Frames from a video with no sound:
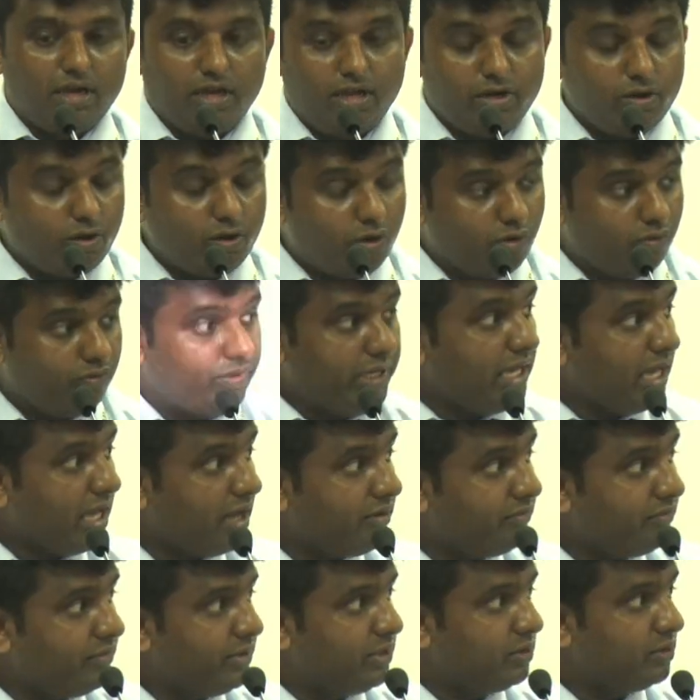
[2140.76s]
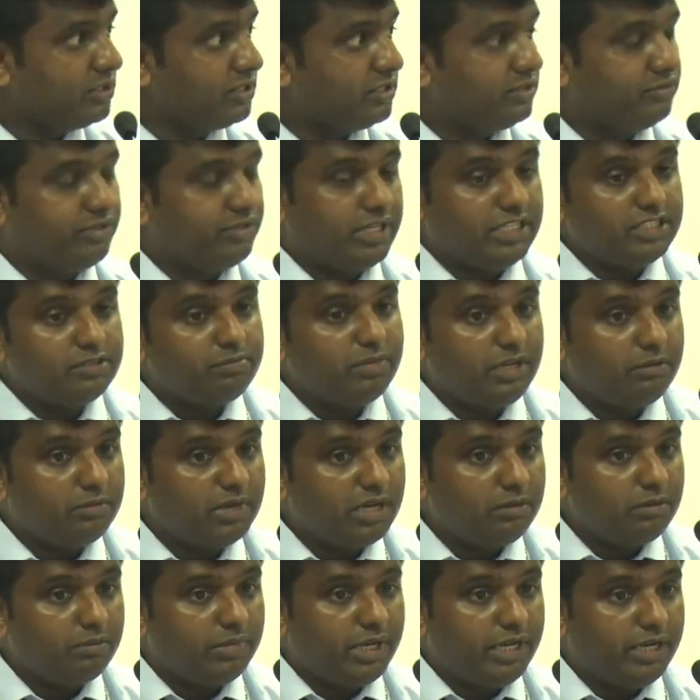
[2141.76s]
No, we have used tris
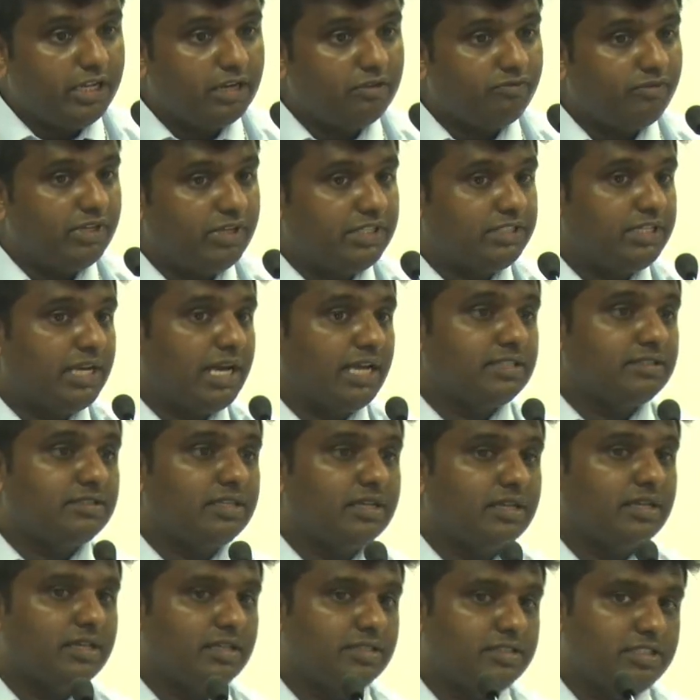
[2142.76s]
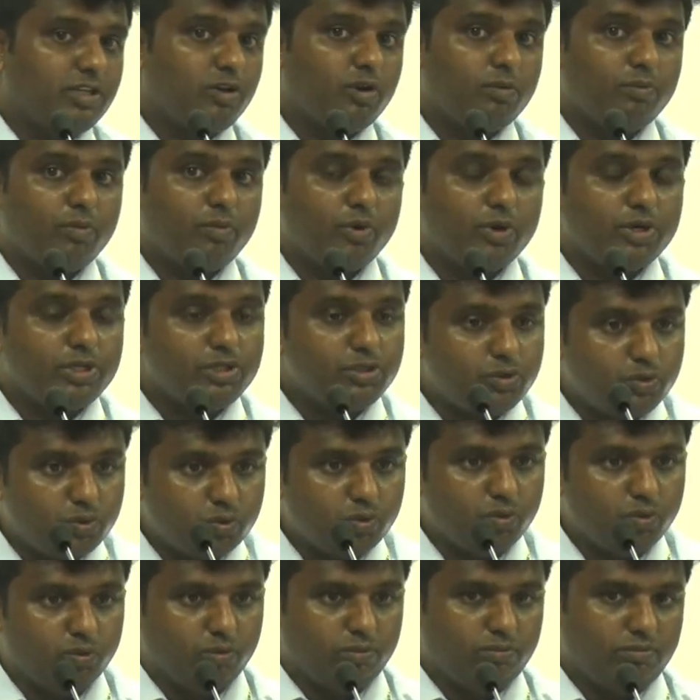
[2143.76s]
minimal medium which has the
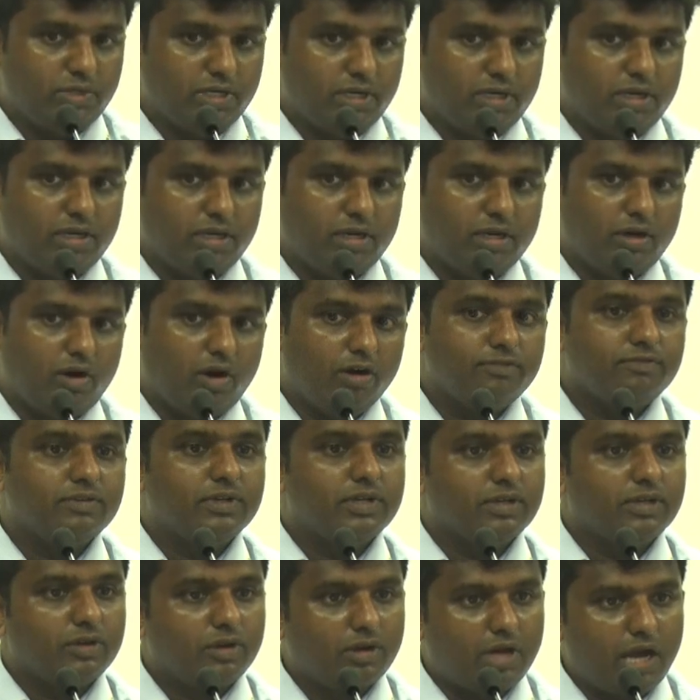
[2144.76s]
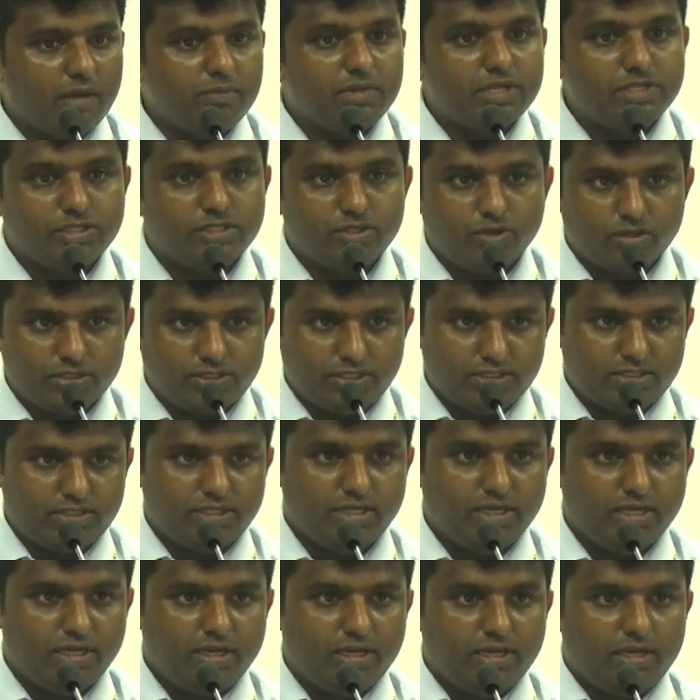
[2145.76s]
0.2 of carbon sources.
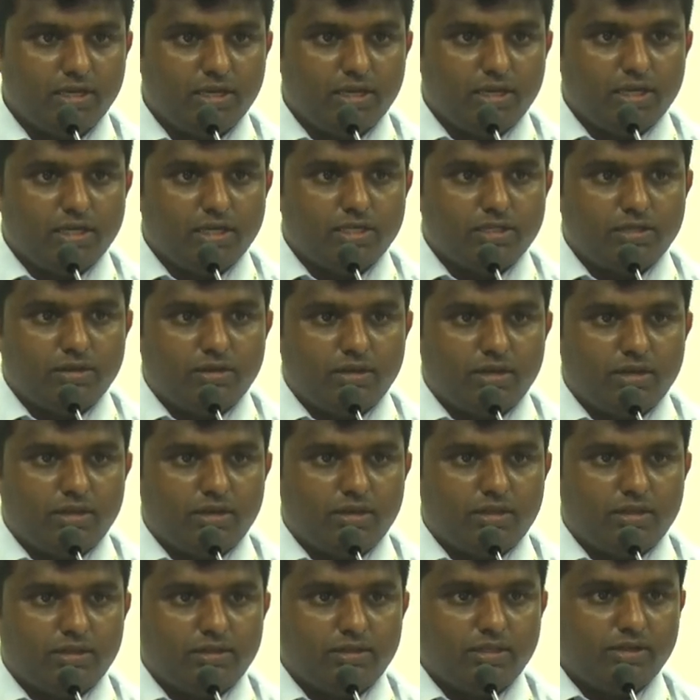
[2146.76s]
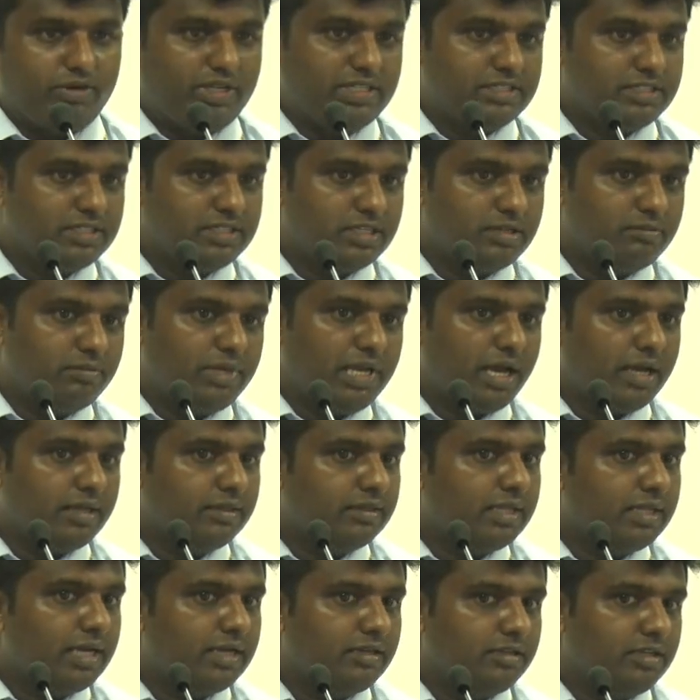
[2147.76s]
The reason behind
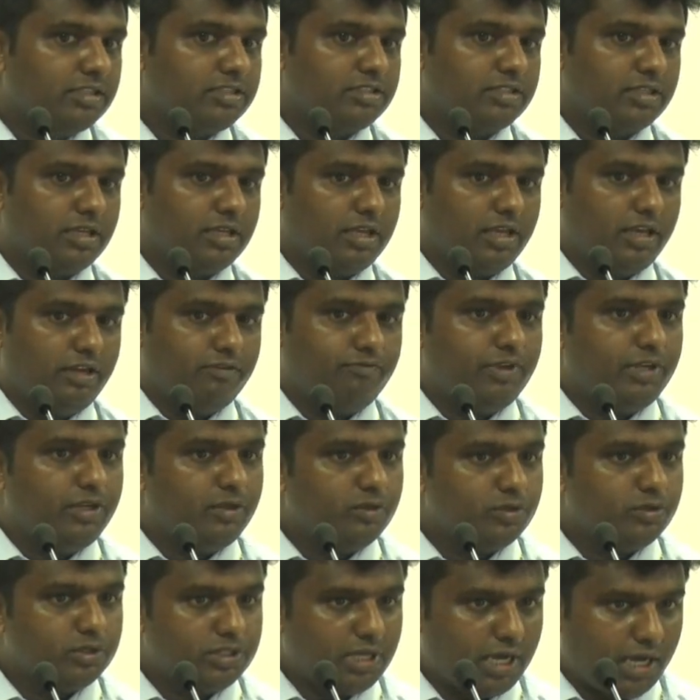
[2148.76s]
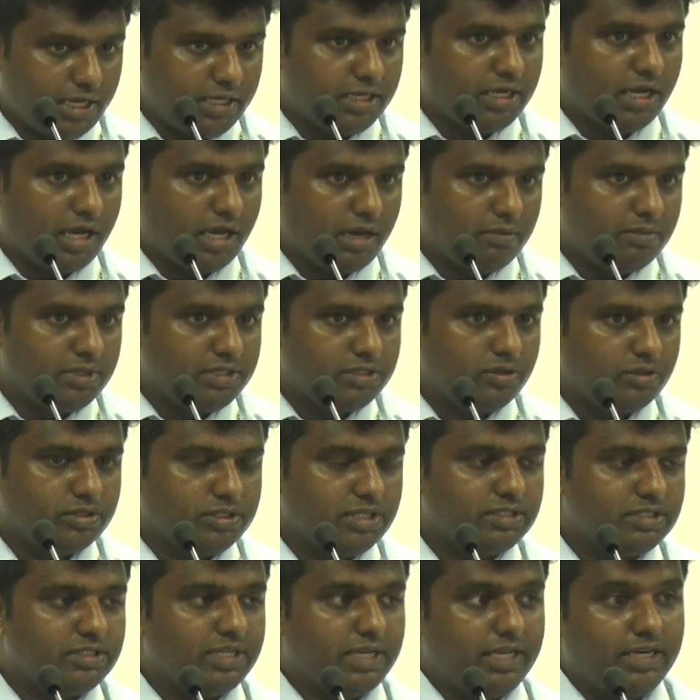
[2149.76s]
that is if we use high carbon
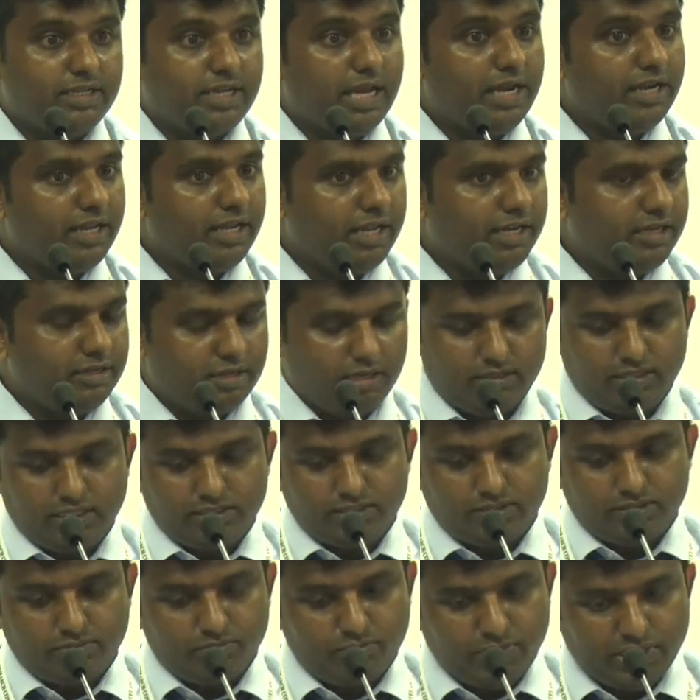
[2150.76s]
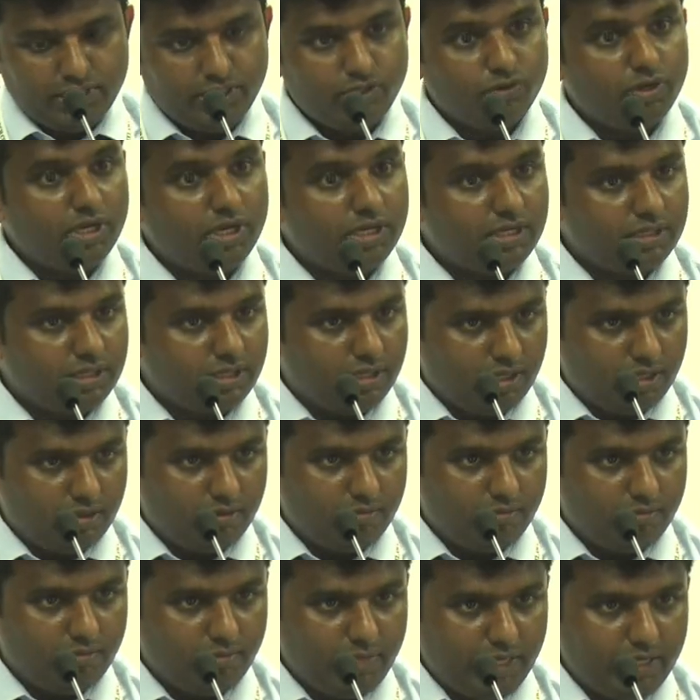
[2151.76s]
sources, it can in, this particular
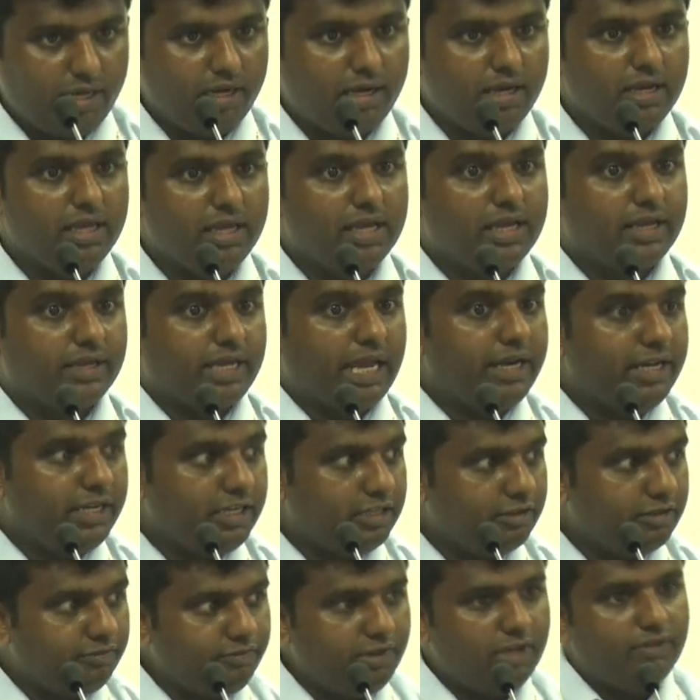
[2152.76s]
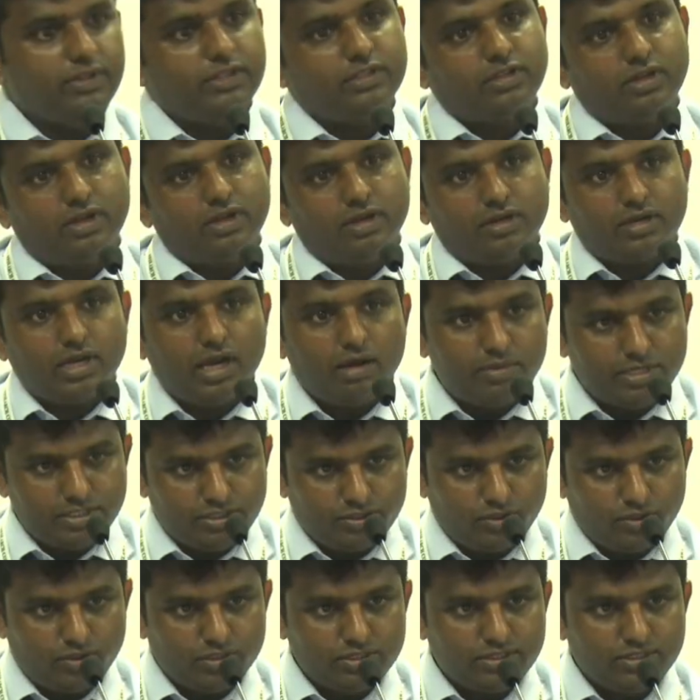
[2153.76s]
metal can interfere with carbon
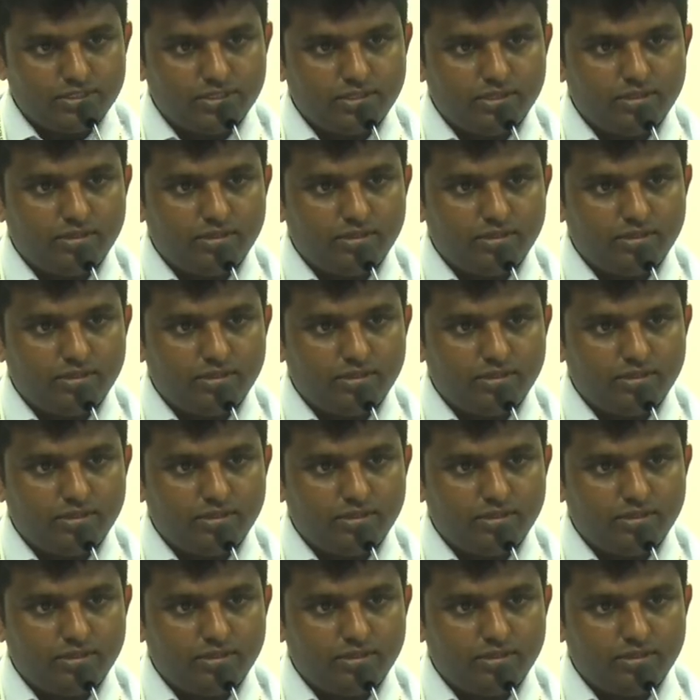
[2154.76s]
source.